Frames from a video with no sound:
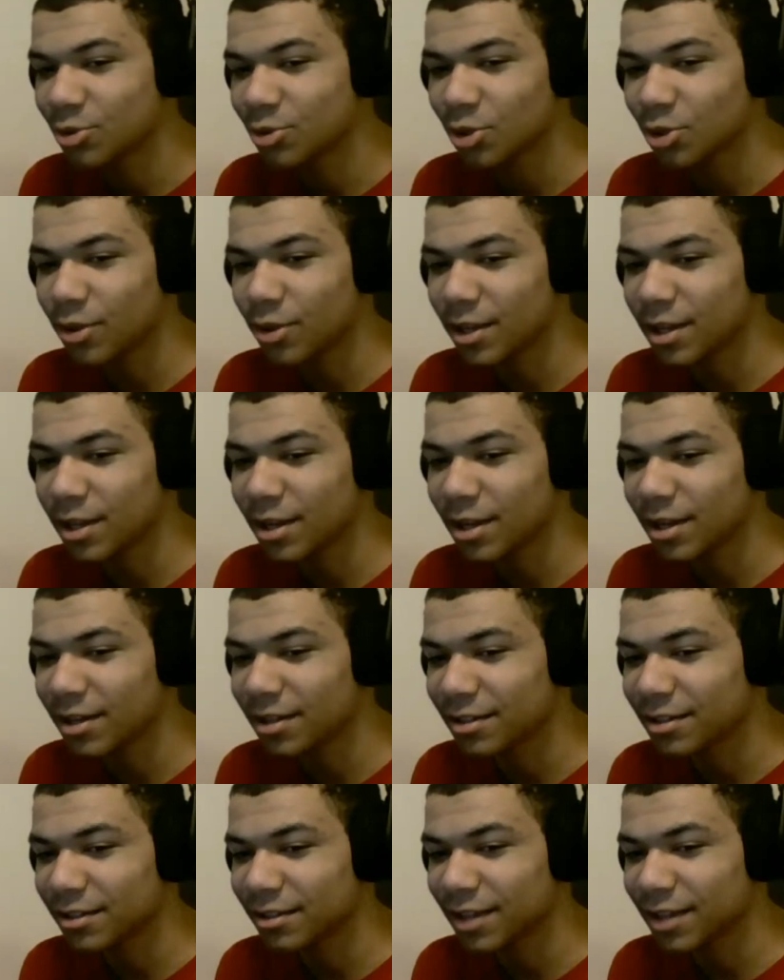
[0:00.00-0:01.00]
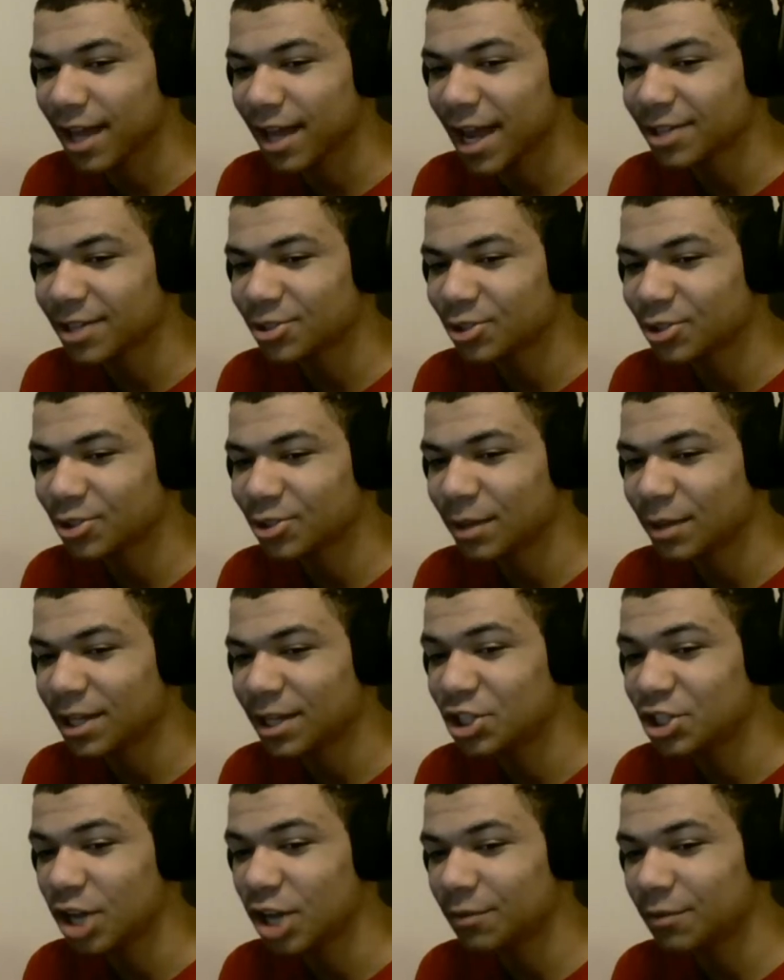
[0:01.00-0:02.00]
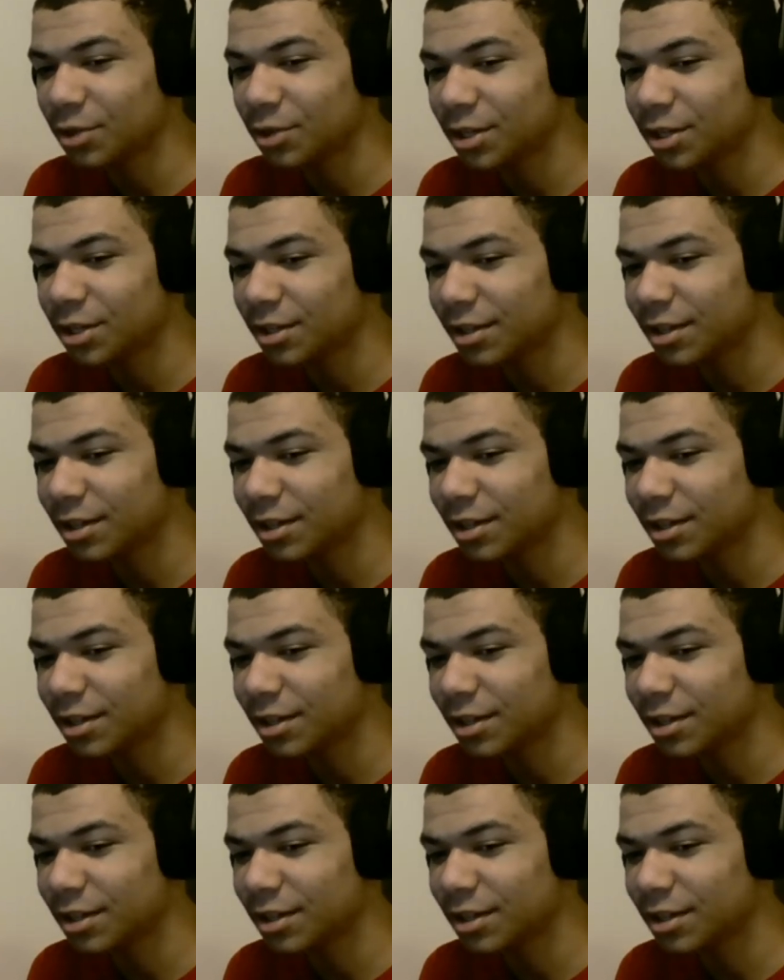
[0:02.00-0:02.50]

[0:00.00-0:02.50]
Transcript: so the actor who played Joffrey